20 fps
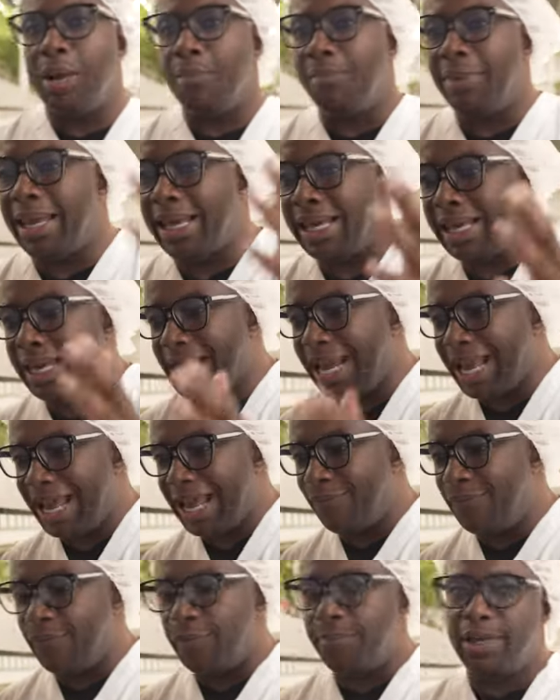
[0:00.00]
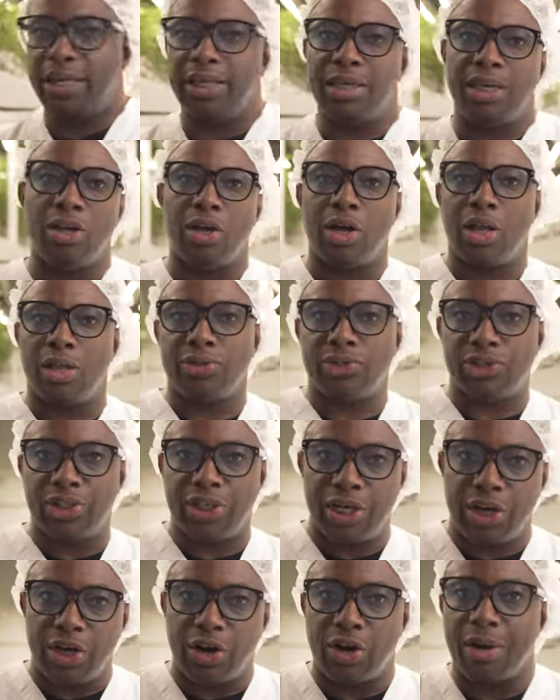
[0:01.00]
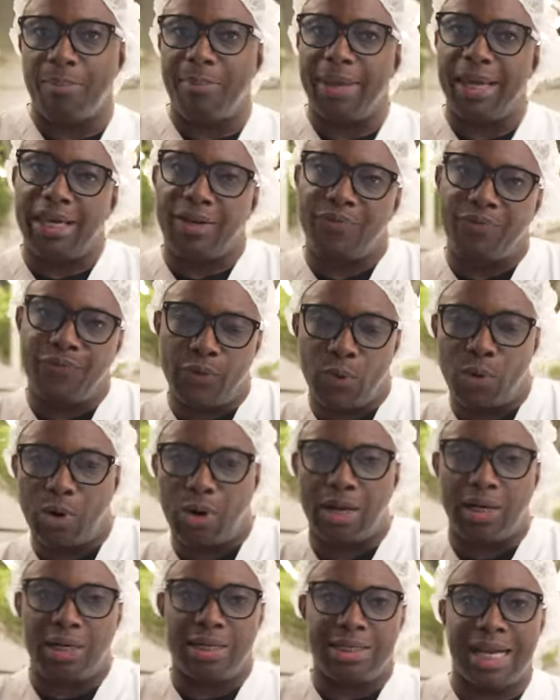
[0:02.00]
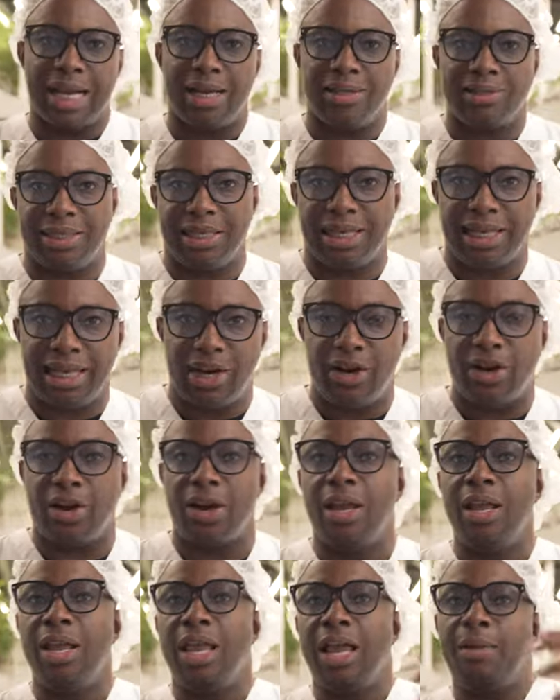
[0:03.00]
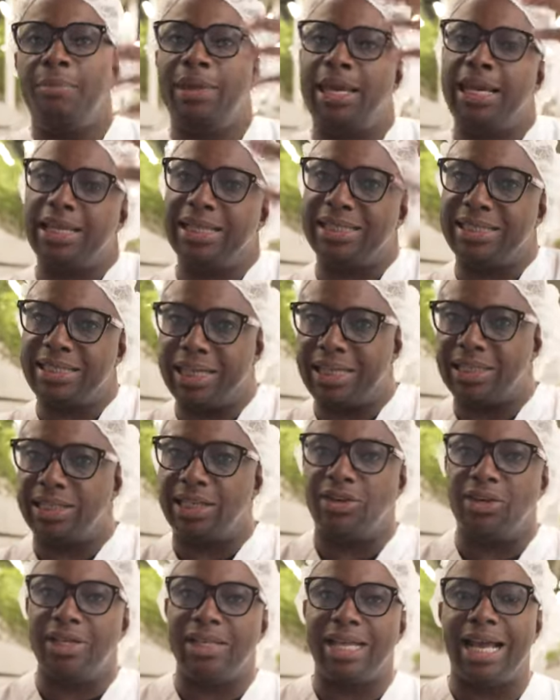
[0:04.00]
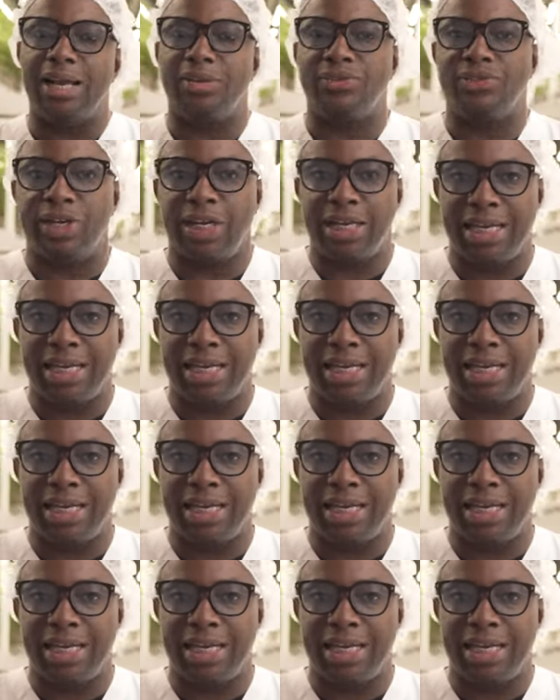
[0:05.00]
I'm making half a million dollars a year, I'm making 400,000 a year, I'm making 600,000 a